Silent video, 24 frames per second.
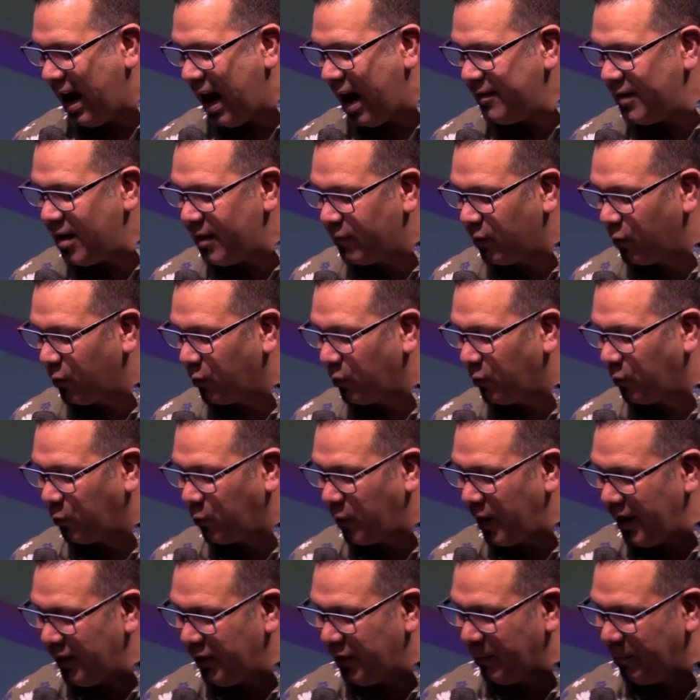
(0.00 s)
I have never
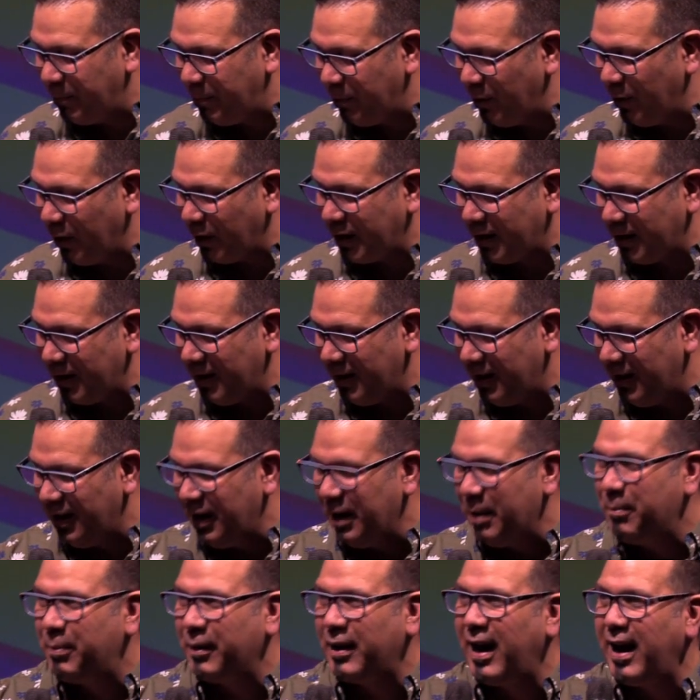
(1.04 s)
read the book,
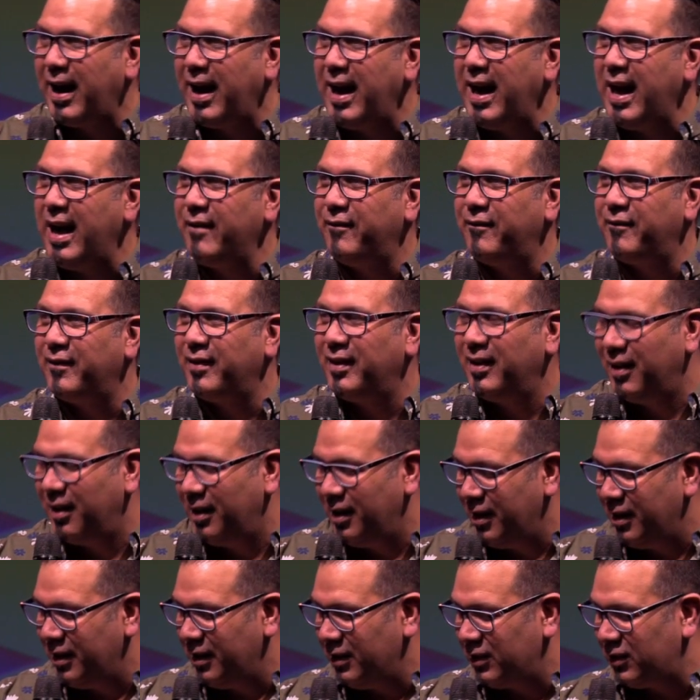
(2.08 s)
but I have
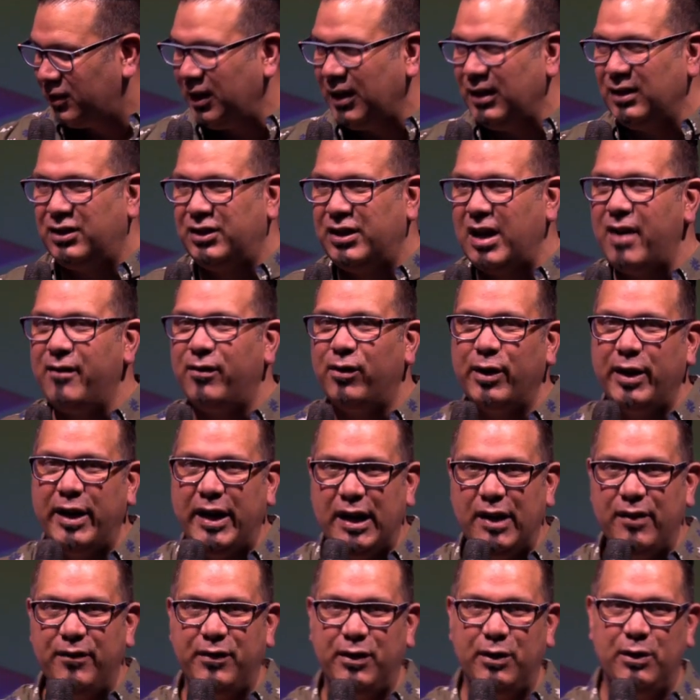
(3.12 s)
seen several
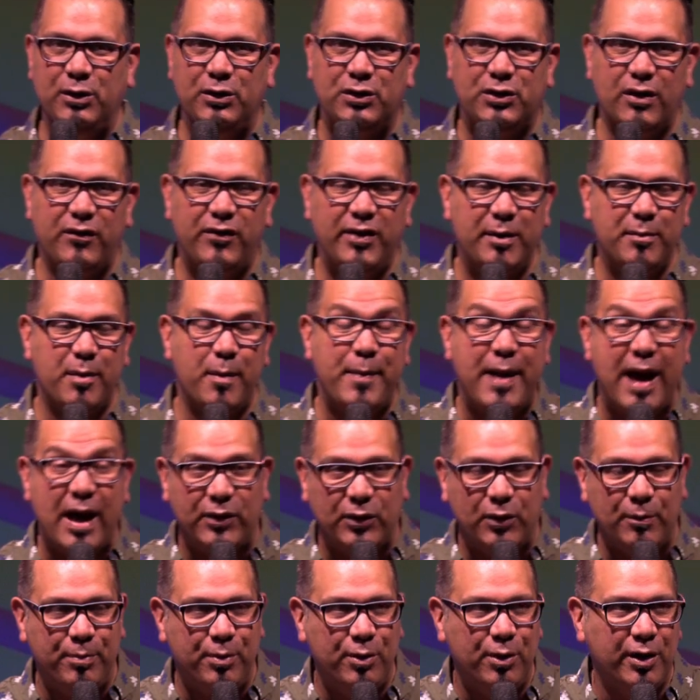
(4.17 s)
interviews of him
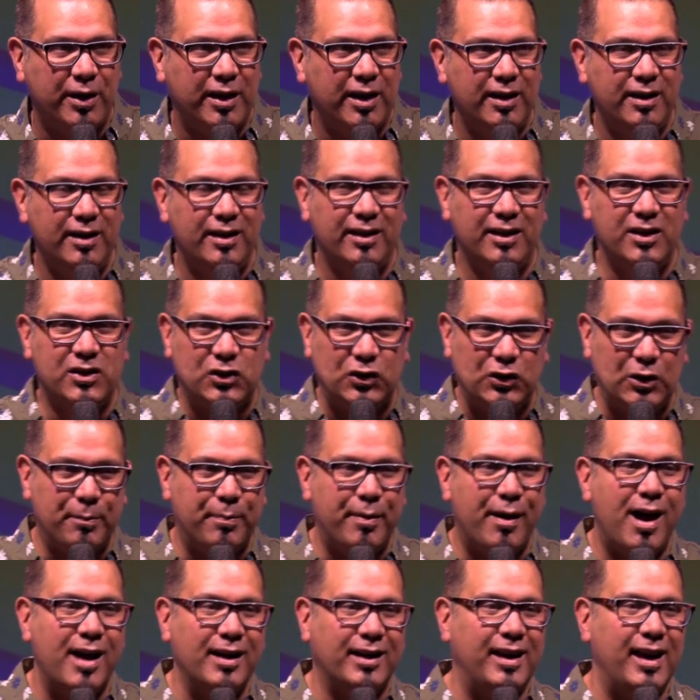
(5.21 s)
about the book and listened to
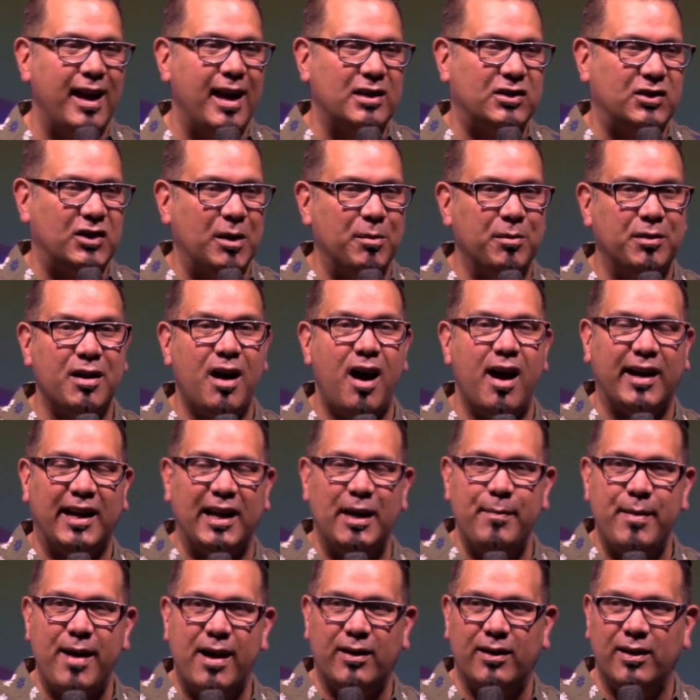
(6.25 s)
podcasts him
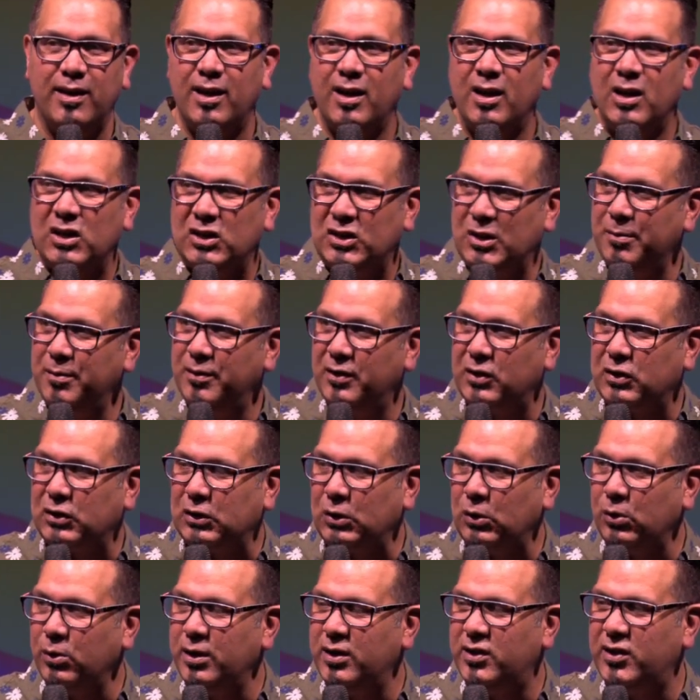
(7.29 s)
talking about some of the
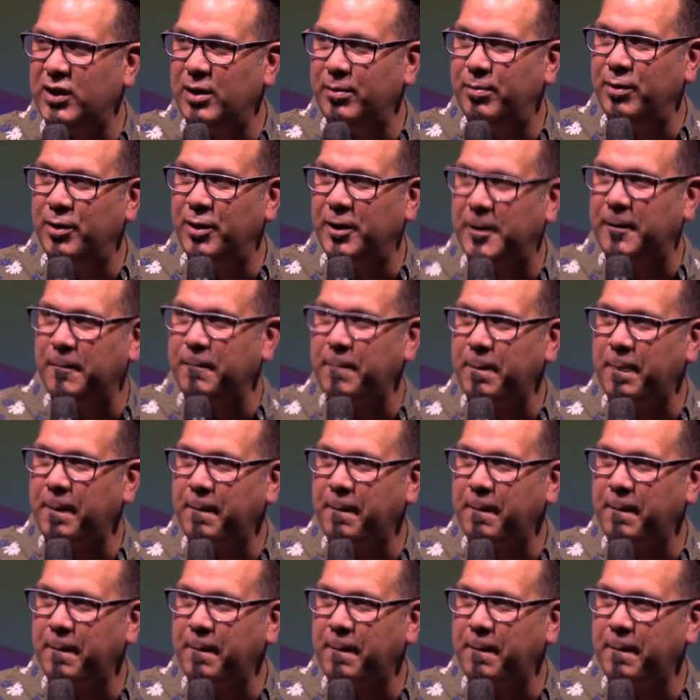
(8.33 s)
stories in the book.